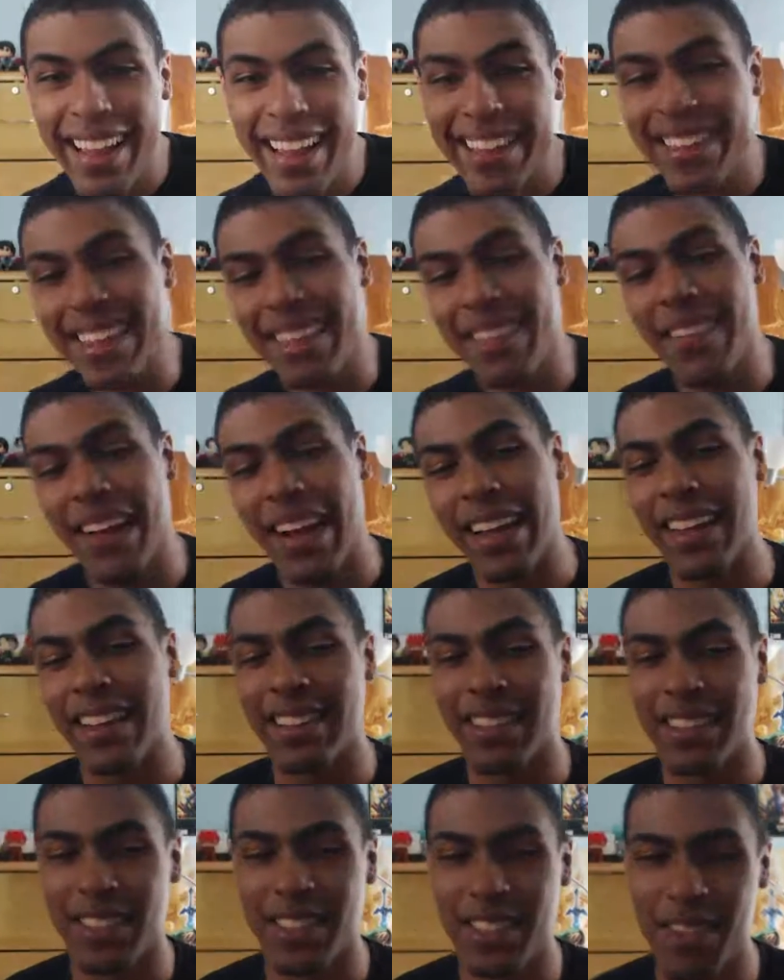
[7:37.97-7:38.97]
I think the fact
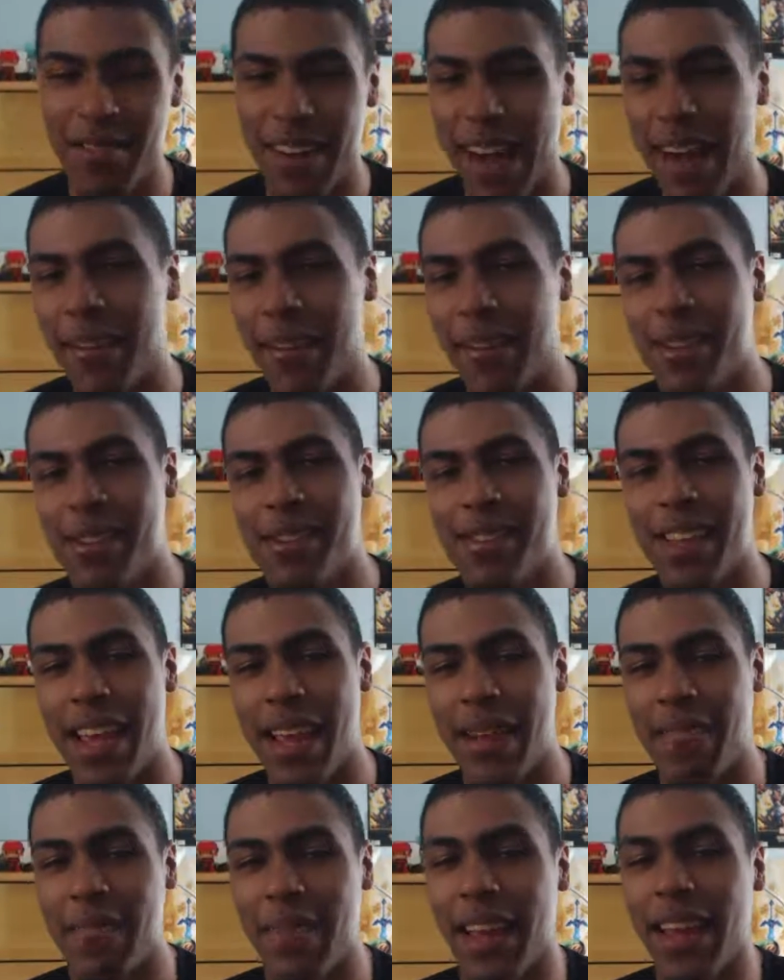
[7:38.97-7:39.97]
that there are two
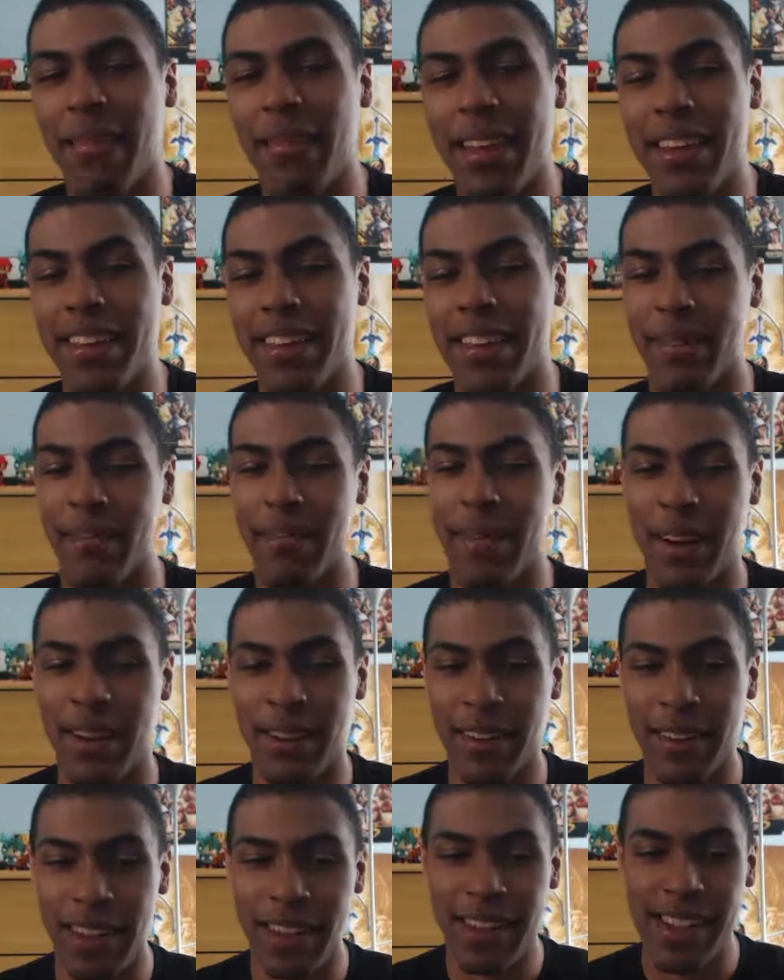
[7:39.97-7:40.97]
mangoes and mangoes in the
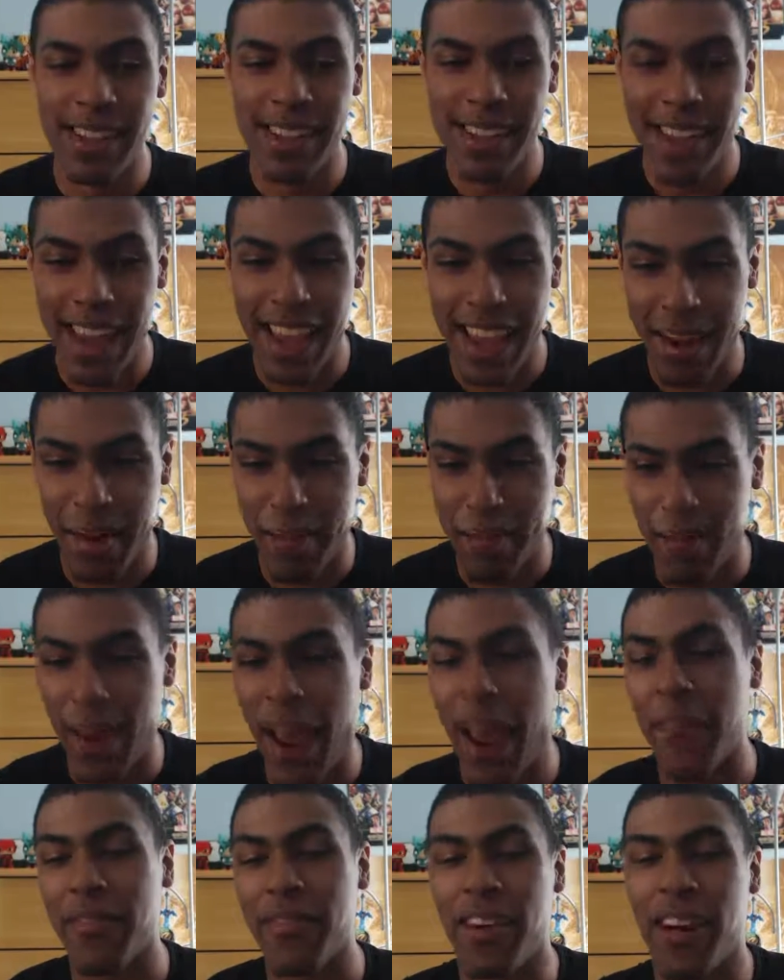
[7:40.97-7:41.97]
middle in a
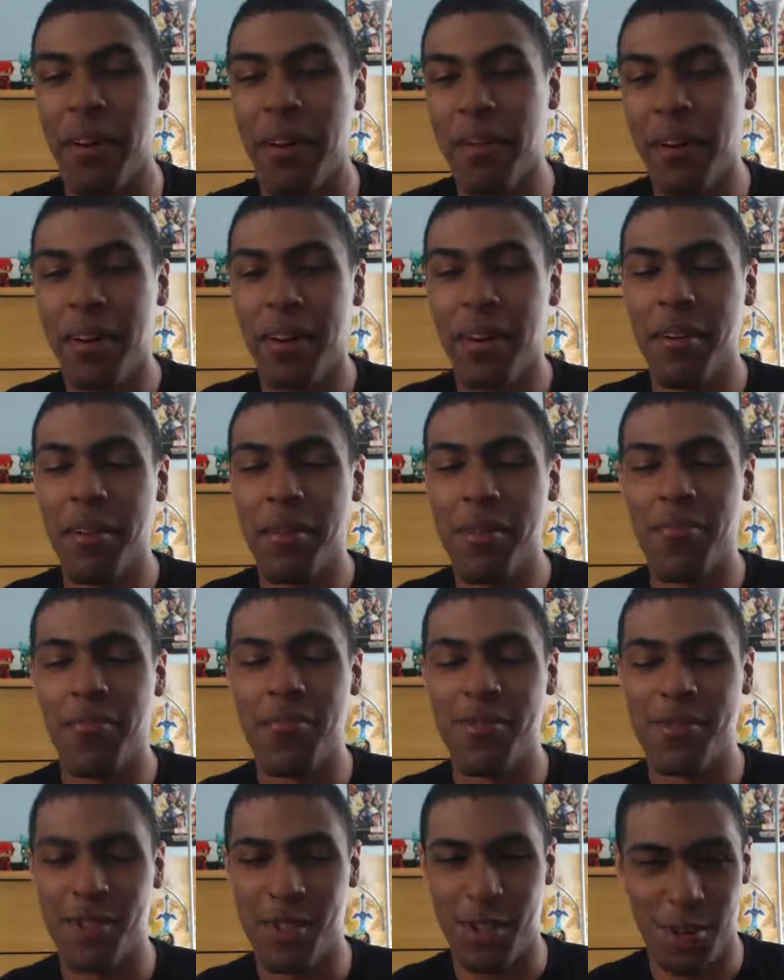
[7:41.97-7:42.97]
bathtub
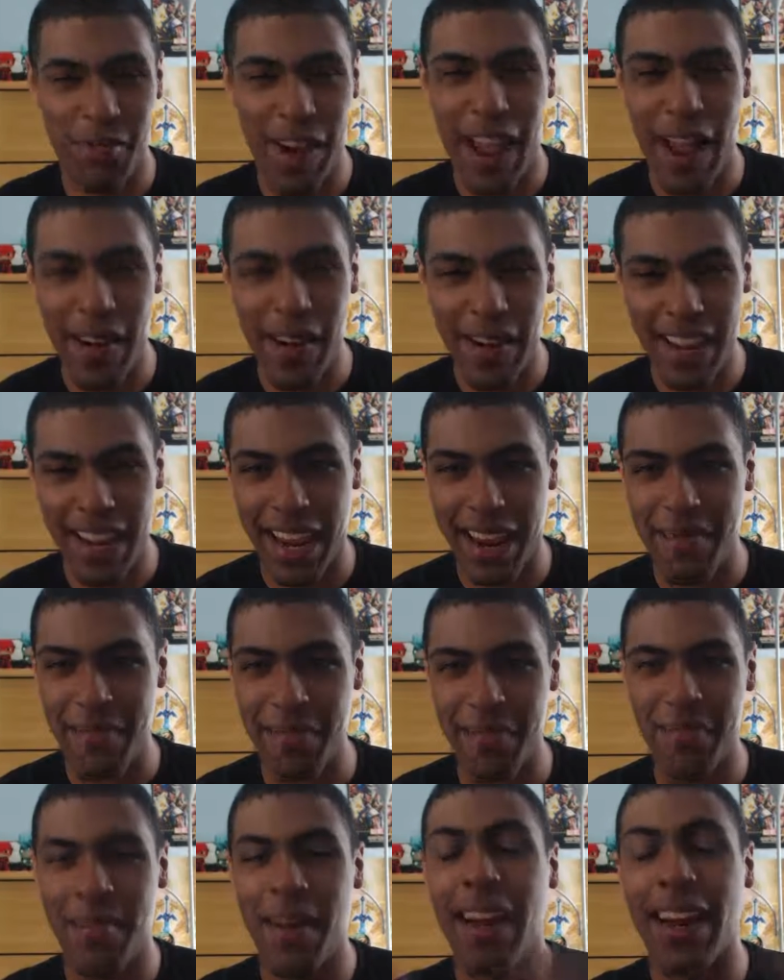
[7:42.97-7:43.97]
surrounding
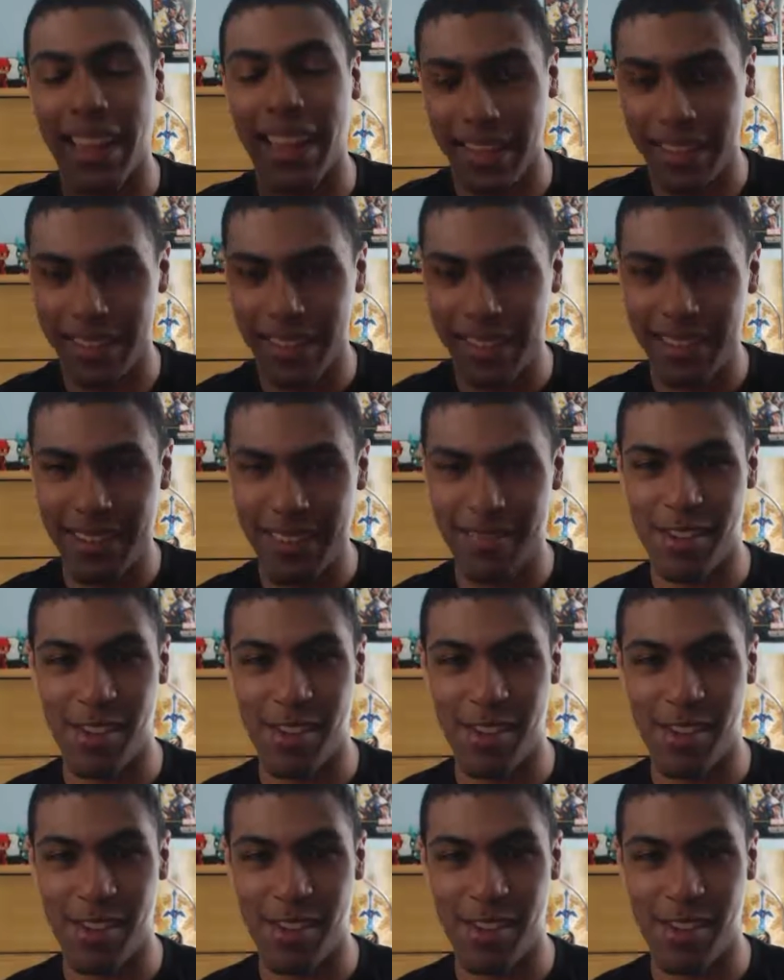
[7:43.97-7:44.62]
in muddy.